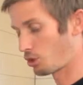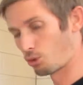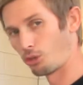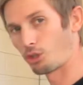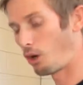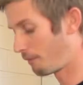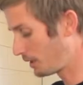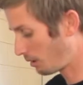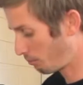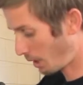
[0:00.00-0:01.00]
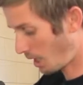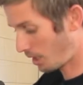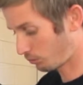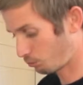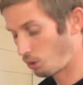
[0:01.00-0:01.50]
sure the coffee can
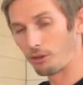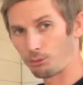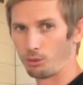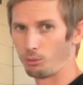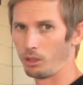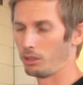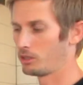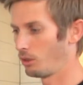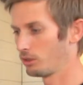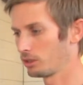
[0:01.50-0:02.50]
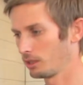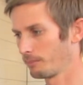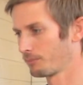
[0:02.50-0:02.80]
pass right through to where we're dosing.